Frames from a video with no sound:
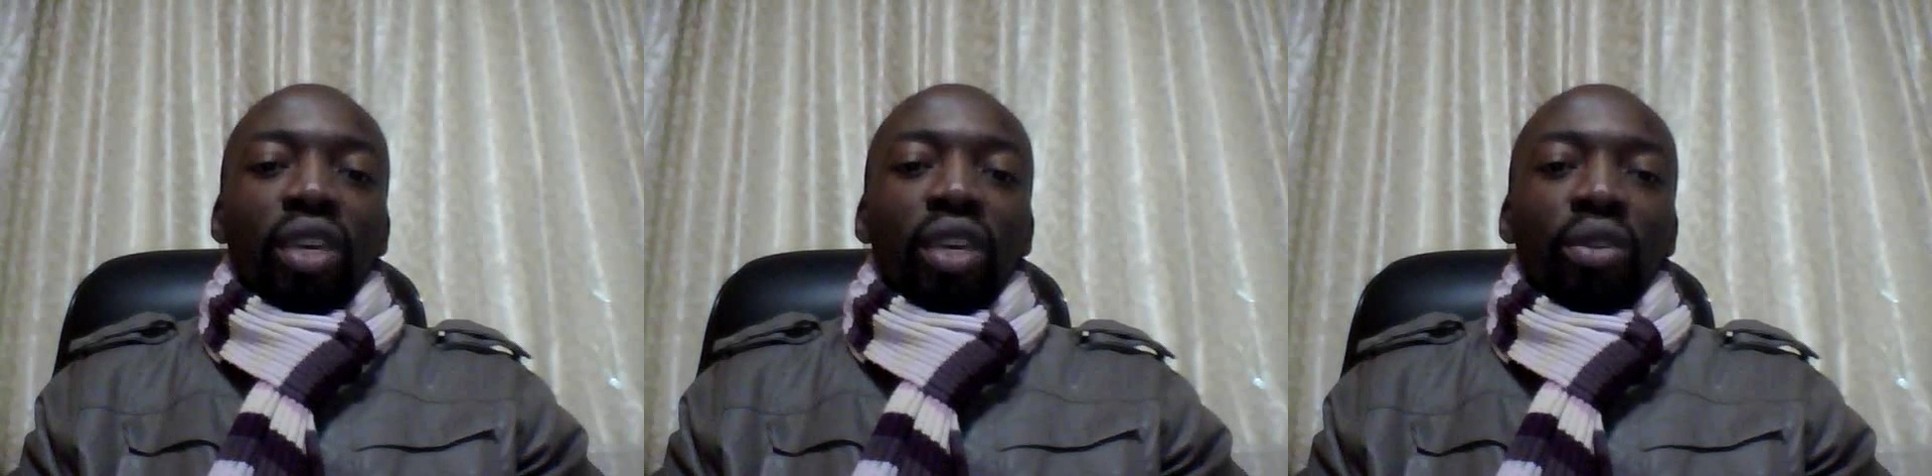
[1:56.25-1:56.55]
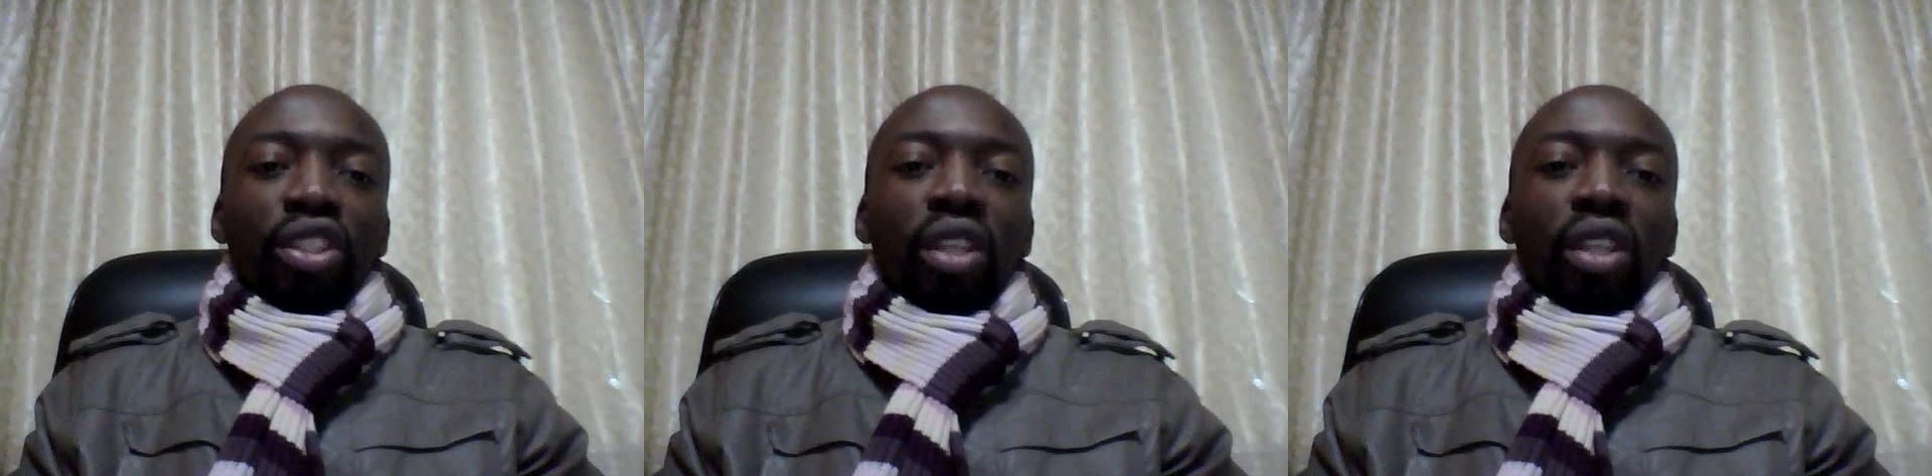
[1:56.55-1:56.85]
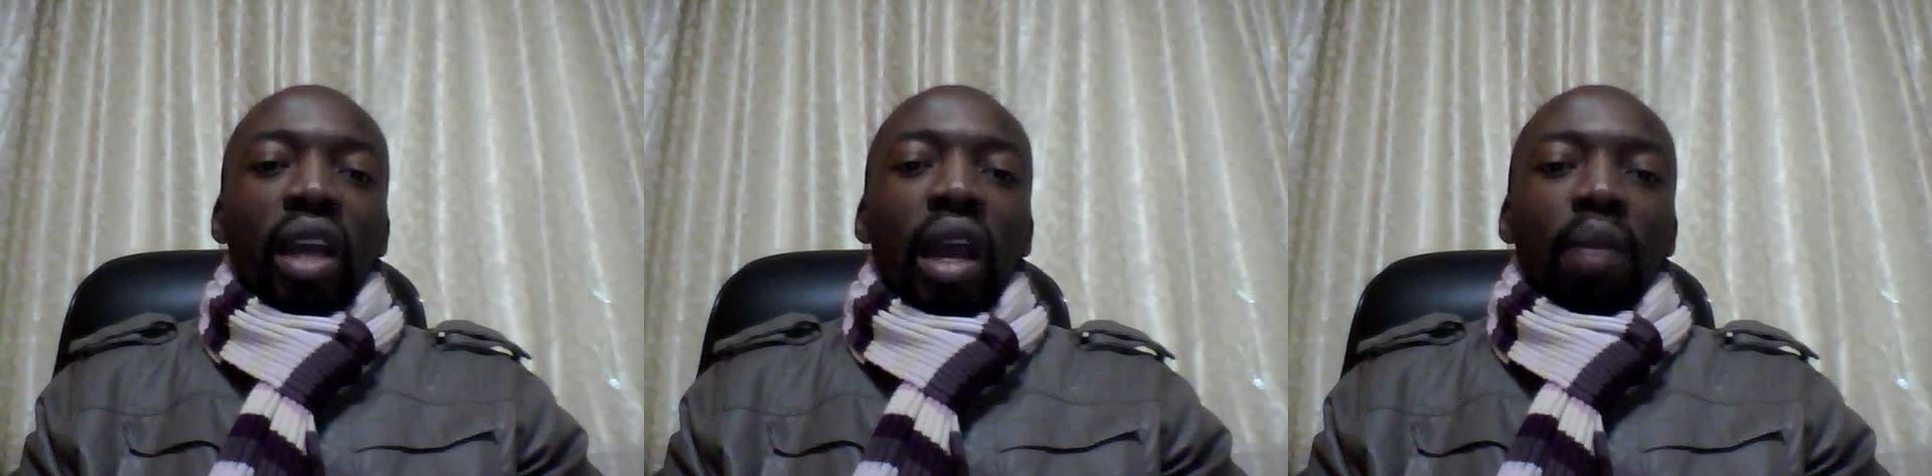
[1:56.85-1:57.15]
the
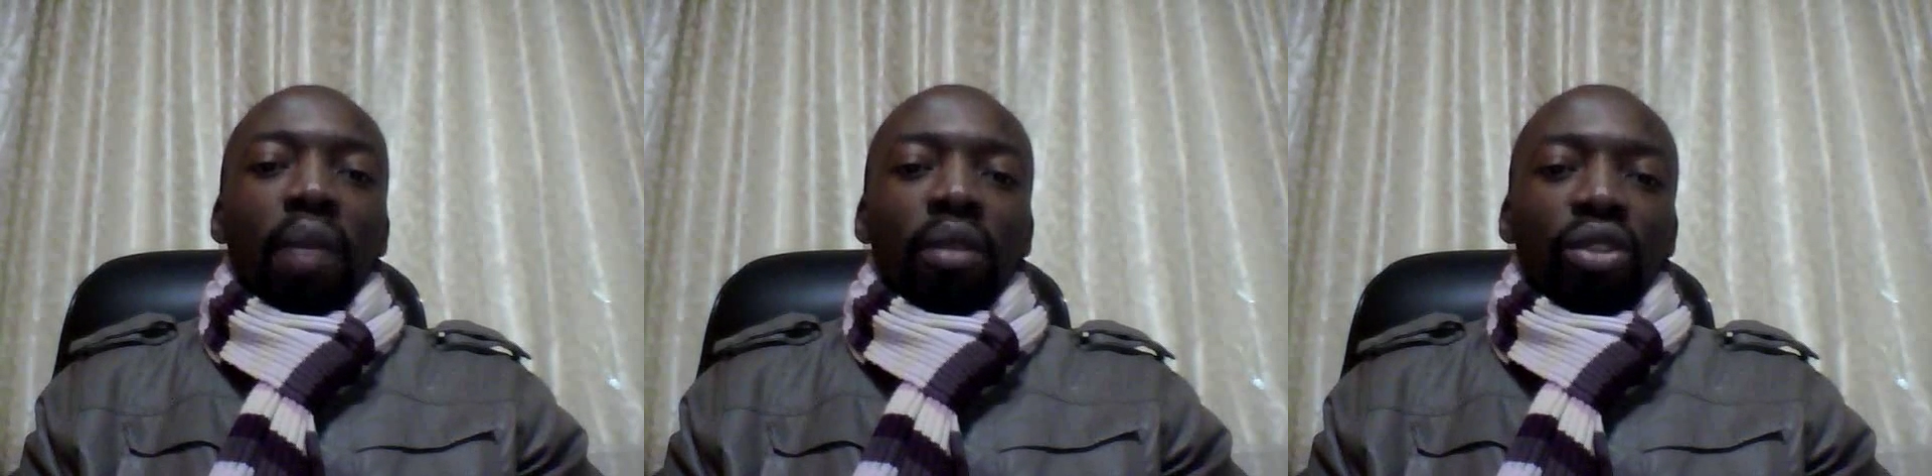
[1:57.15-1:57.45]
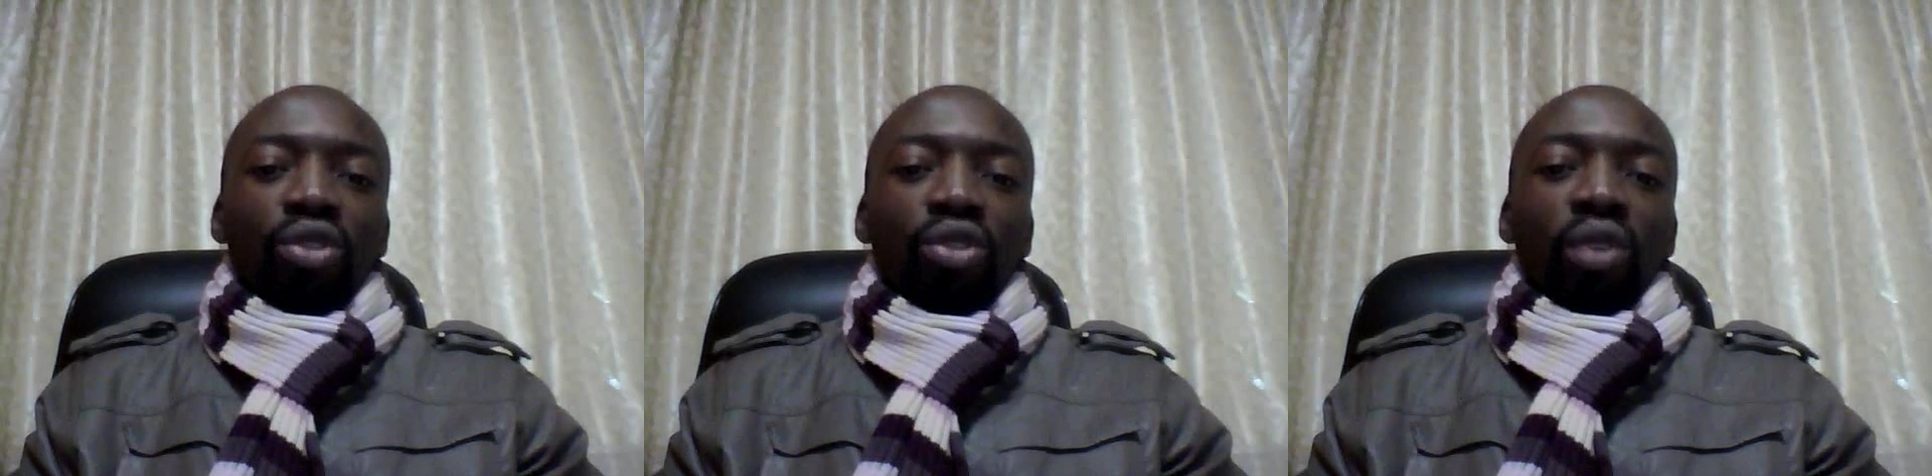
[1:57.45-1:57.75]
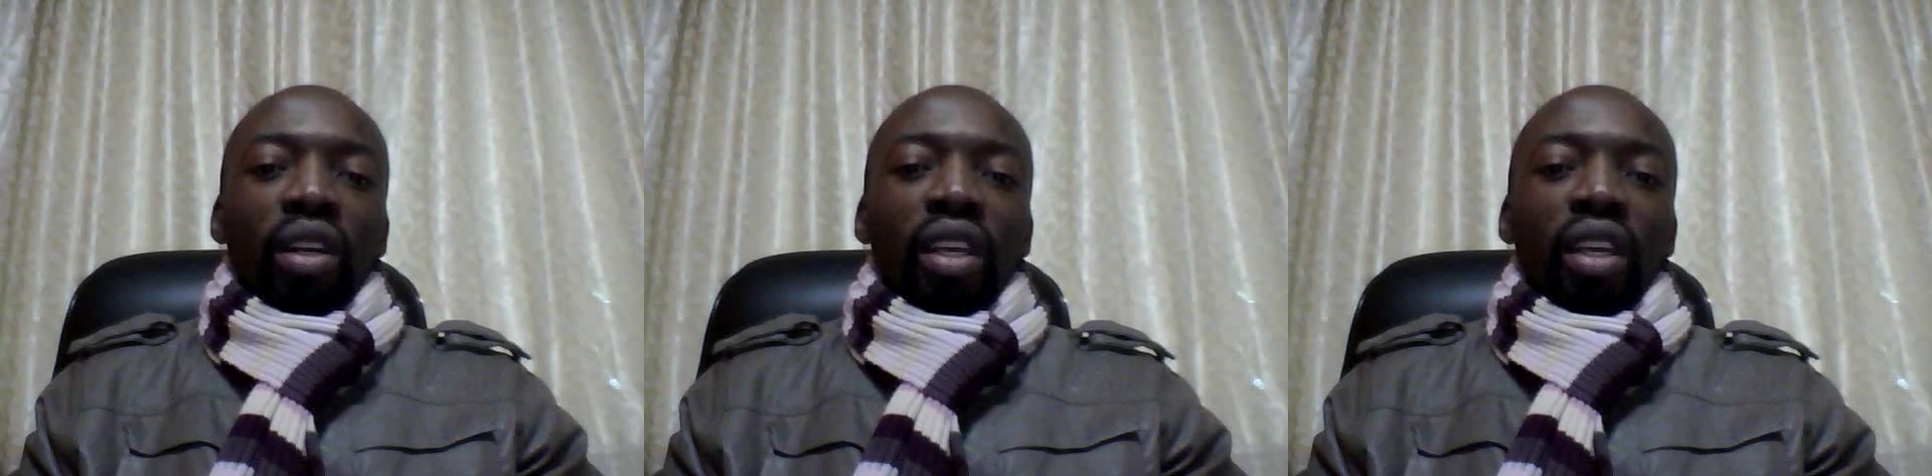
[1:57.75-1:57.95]
learner has